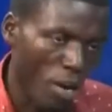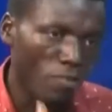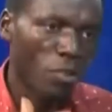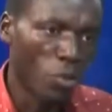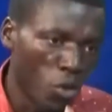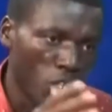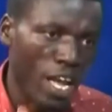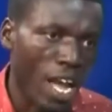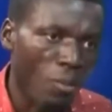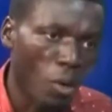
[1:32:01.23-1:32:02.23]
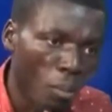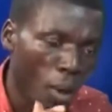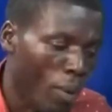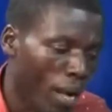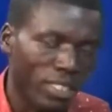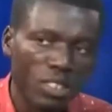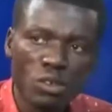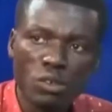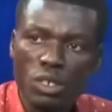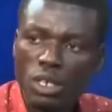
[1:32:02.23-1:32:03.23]
pamfo mo ya mo bo party
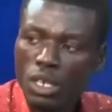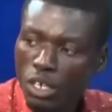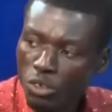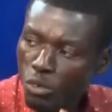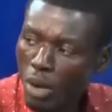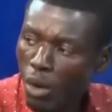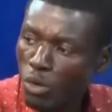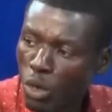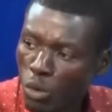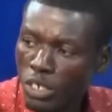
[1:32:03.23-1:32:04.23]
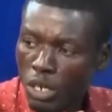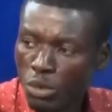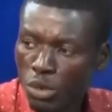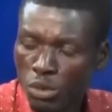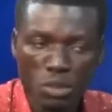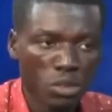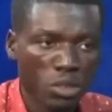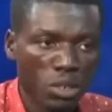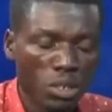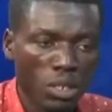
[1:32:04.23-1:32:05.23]
no nyuma hodo ho deru no
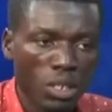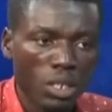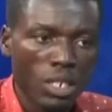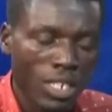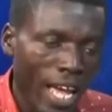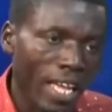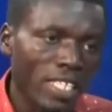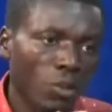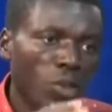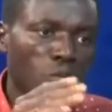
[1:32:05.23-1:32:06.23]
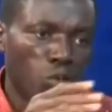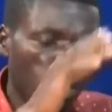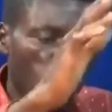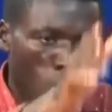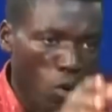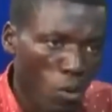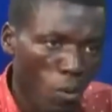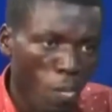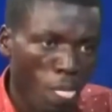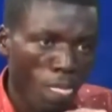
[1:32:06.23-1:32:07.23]
na we should do more
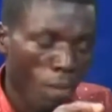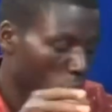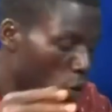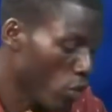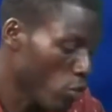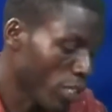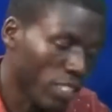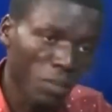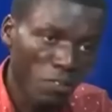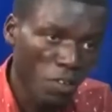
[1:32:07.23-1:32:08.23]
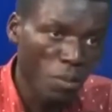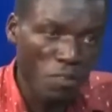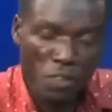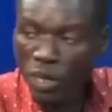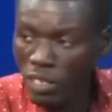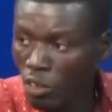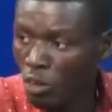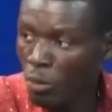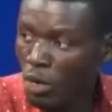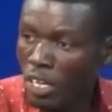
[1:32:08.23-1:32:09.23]
because west me free was a
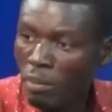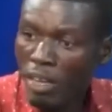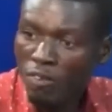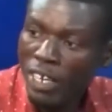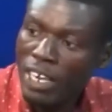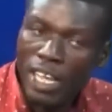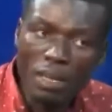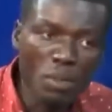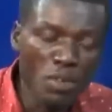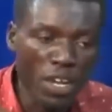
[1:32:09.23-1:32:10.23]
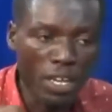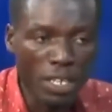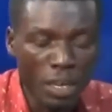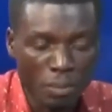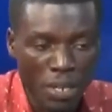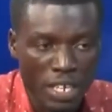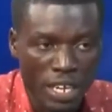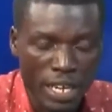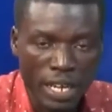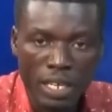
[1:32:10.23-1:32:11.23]
cropon neighbor in fact na me nua ye pani
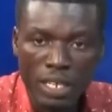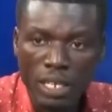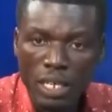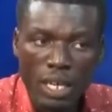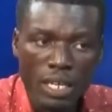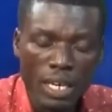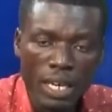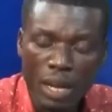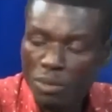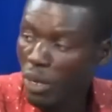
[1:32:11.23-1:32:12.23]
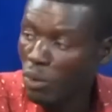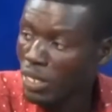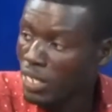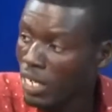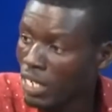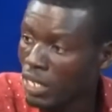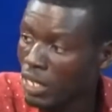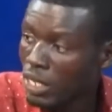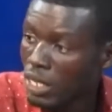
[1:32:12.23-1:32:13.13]
aka ye anwan kwanta ne